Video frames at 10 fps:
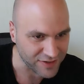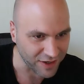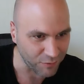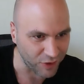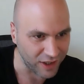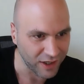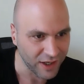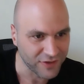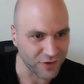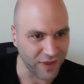somewhere.
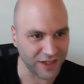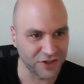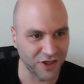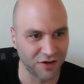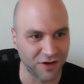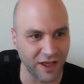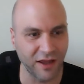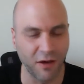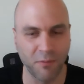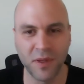So they actually look
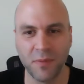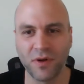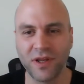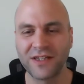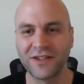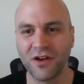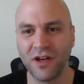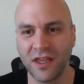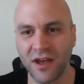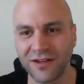at people that
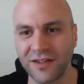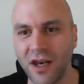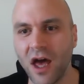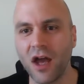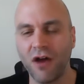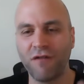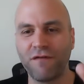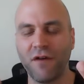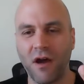suddenly got a lot of.